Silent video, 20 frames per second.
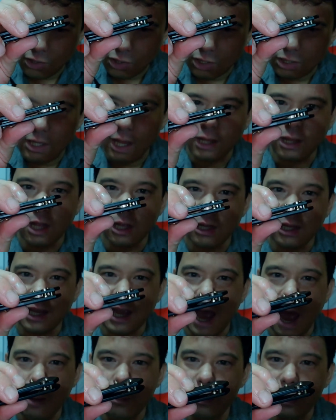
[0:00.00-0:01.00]
just like the
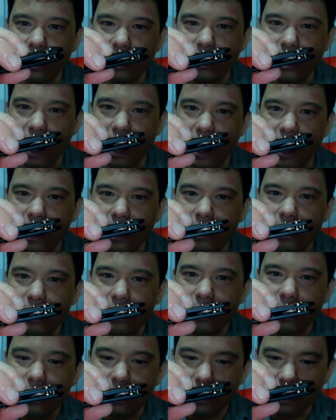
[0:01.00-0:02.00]
cap of this guy
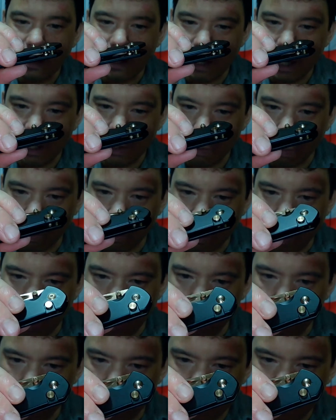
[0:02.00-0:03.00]
is where the
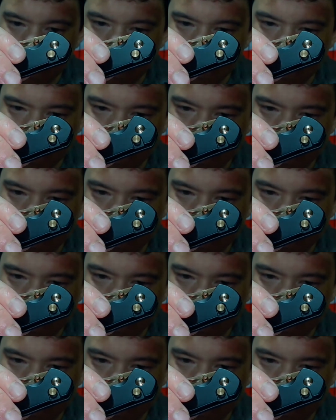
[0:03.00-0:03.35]
color is.